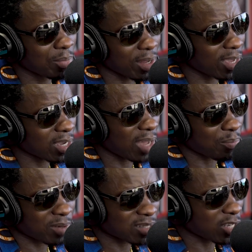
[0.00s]
but that I,
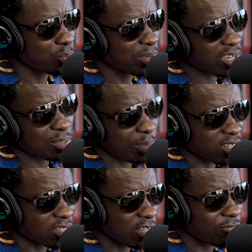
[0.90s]
because that could be
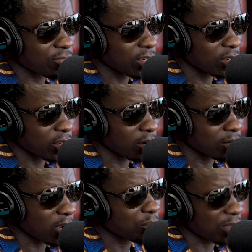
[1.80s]
expensive. Yeah, you know? yeah,
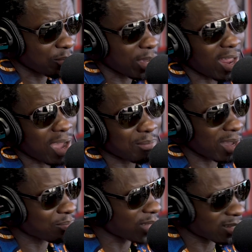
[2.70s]
that yeah, be, yeah,
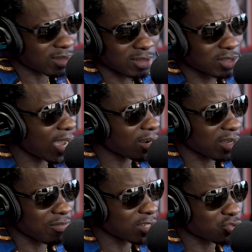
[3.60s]
yeah. I, I, you got to
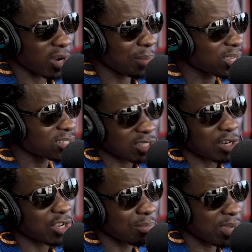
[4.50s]
give it a try because
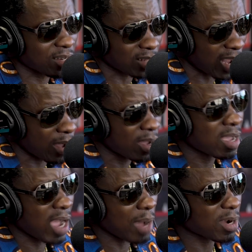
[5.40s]
certain comedians, like I,
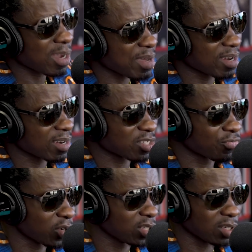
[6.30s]
am a comedian that's
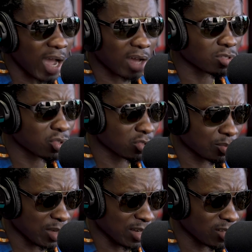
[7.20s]
really hot on
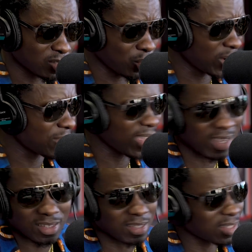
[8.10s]
social media. So whenever I
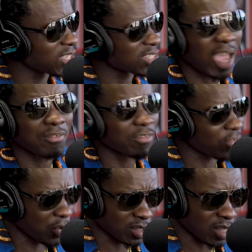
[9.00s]
hit the stage, every
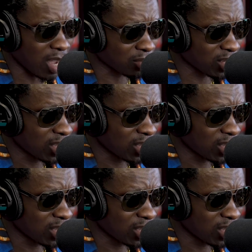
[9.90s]
phone is out.